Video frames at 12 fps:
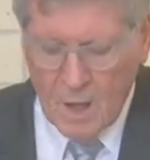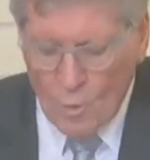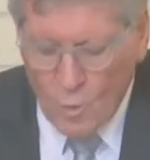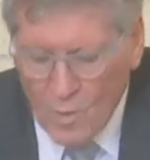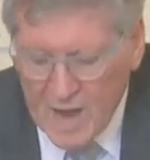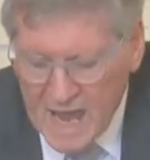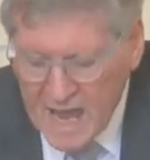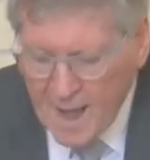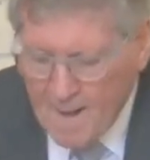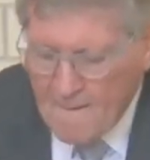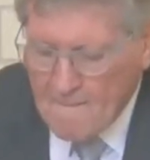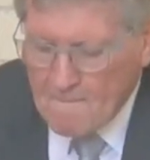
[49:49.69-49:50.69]
We
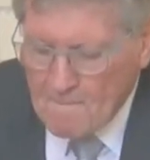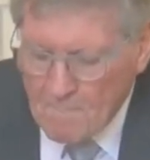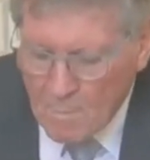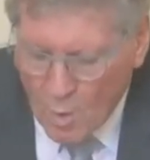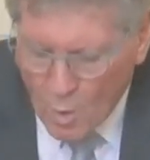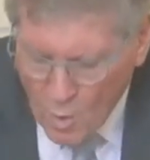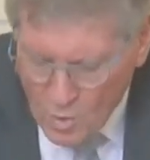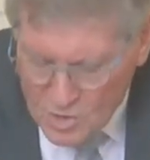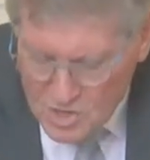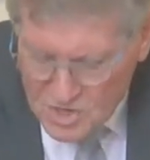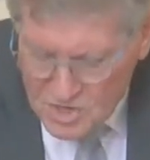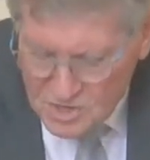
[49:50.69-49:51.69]

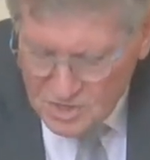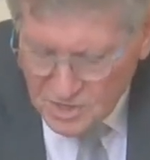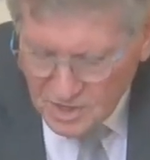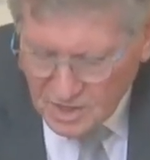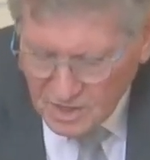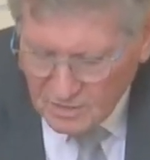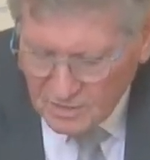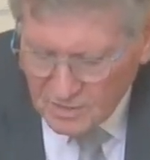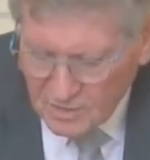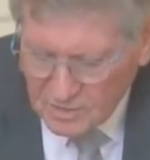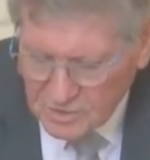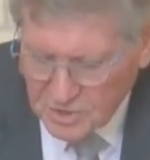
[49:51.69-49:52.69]
mourned
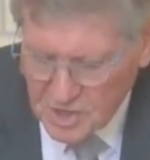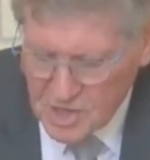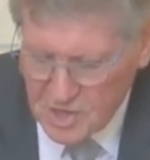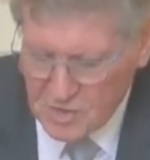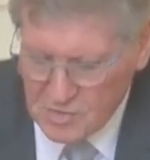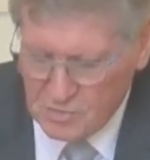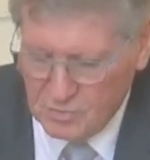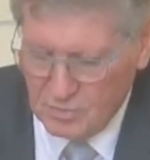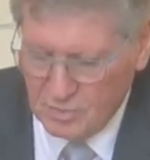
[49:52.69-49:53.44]
to you,